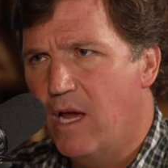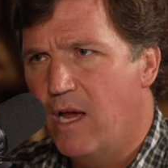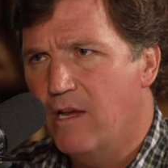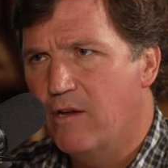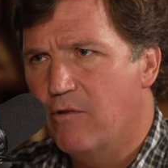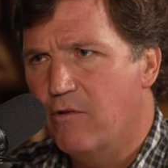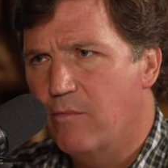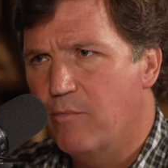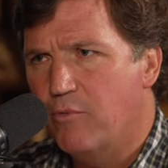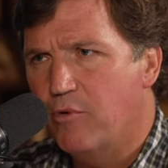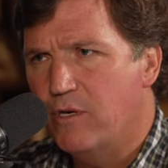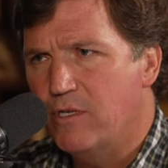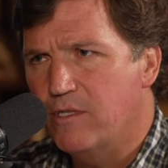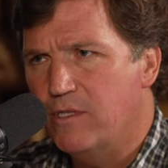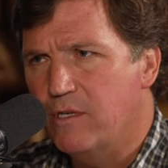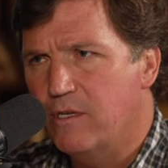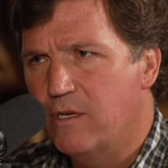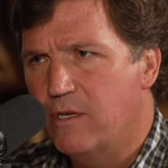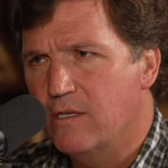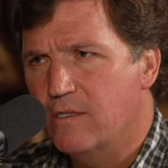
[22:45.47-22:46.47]
I go to
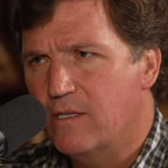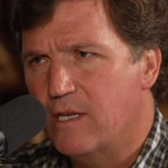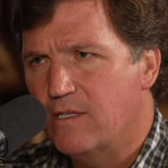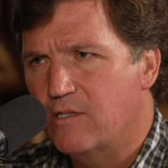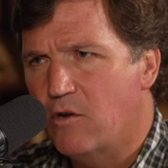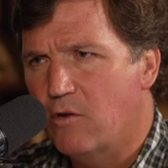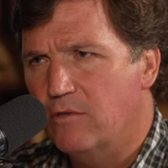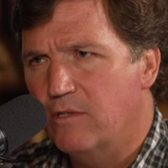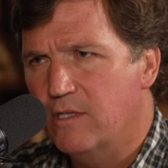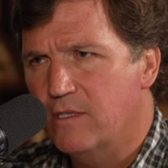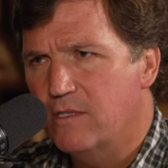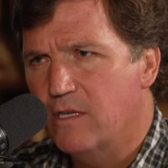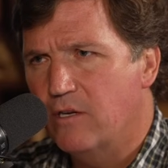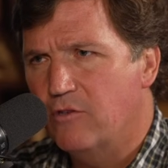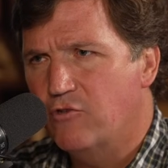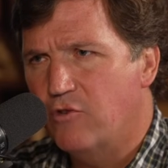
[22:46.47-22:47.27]
prison because that's called inside